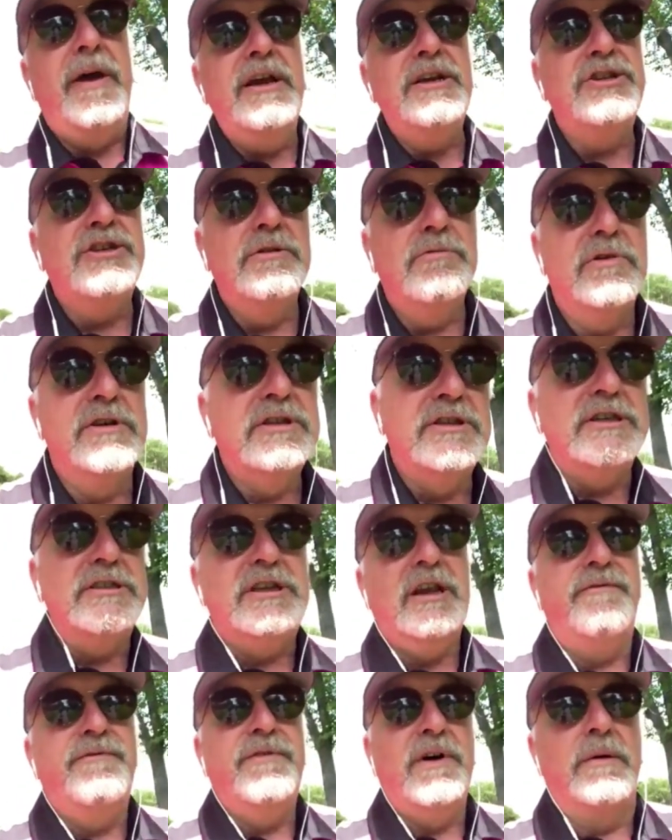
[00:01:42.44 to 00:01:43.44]
patient with
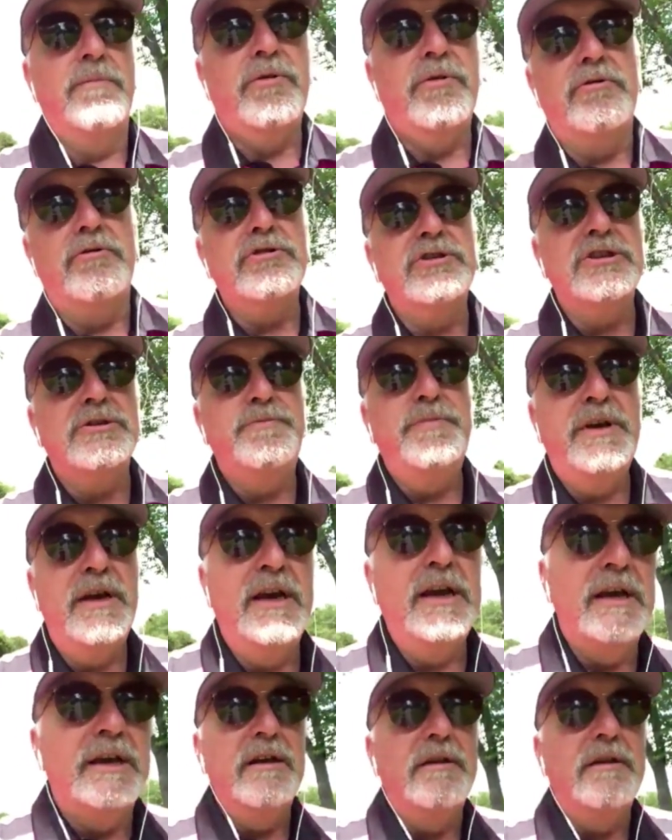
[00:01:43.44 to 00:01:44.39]
cystic fibrosis being